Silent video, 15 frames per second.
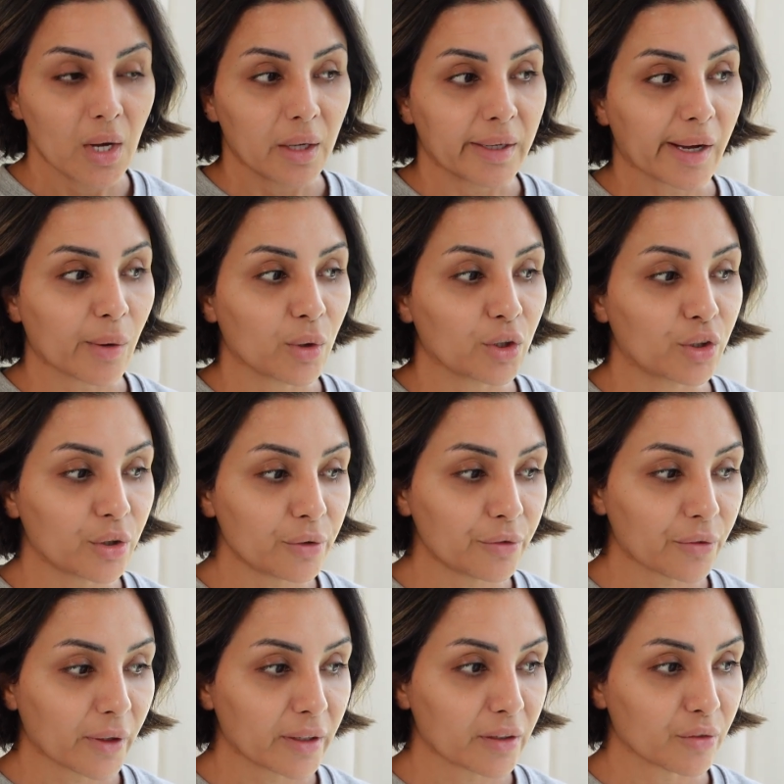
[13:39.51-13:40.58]
Now, a good
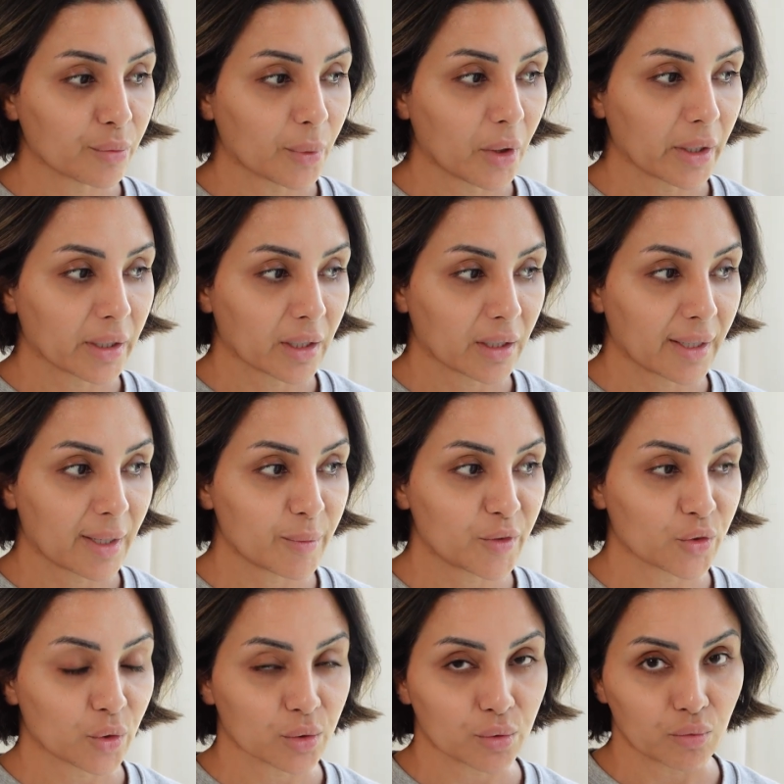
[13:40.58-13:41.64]
friend of mine, her name is
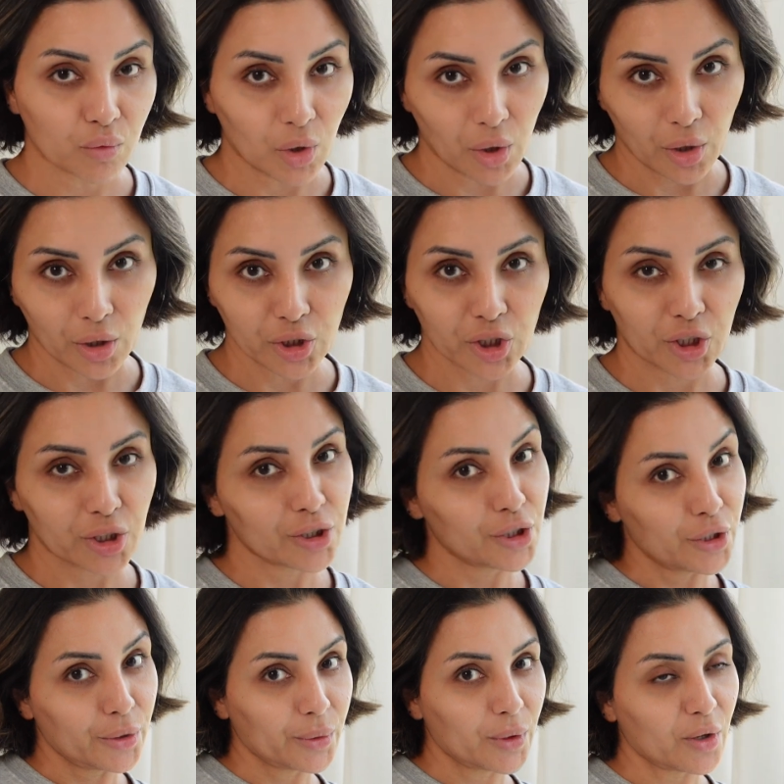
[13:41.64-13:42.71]
Dr. Raj,
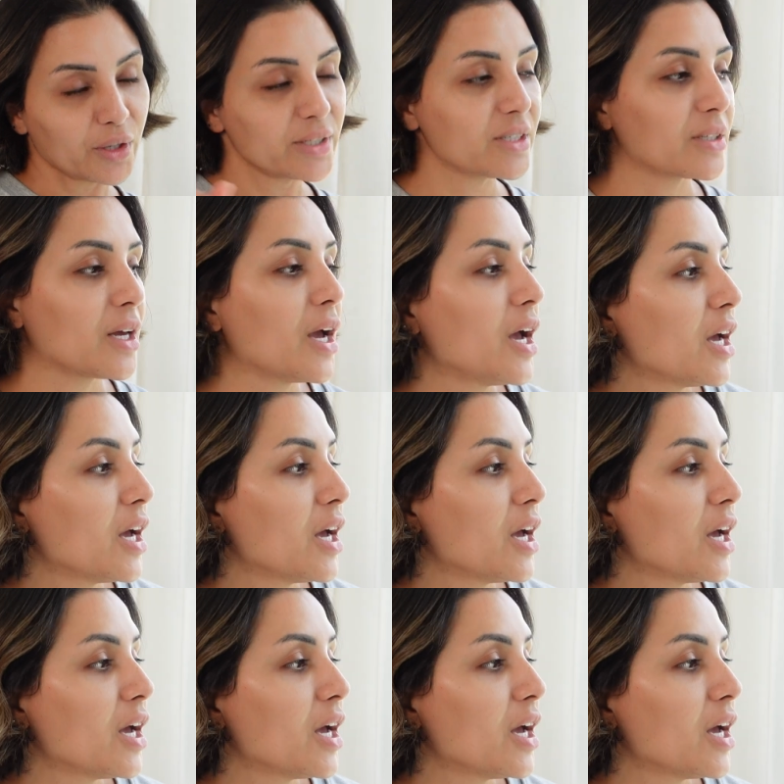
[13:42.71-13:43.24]
to you guys.